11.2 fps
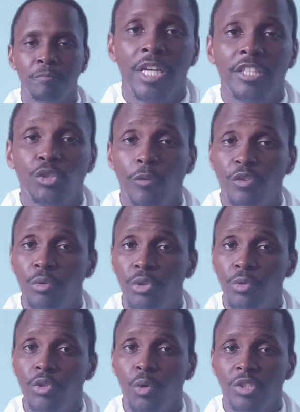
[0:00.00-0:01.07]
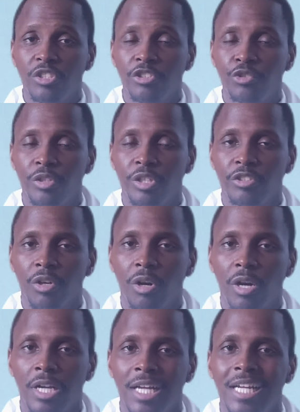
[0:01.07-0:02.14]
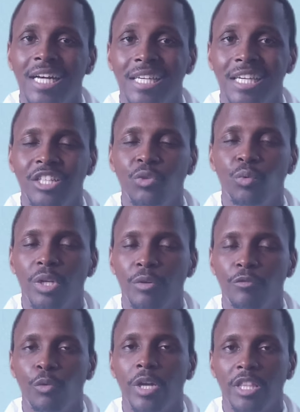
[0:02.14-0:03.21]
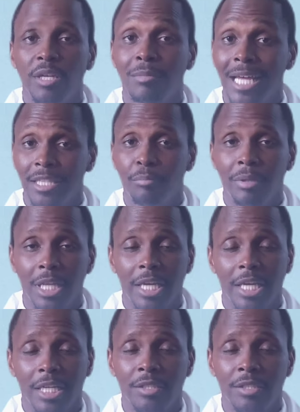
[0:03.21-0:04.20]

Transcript: So if you do know what your triggers are, again, you want to avoid them like the plague.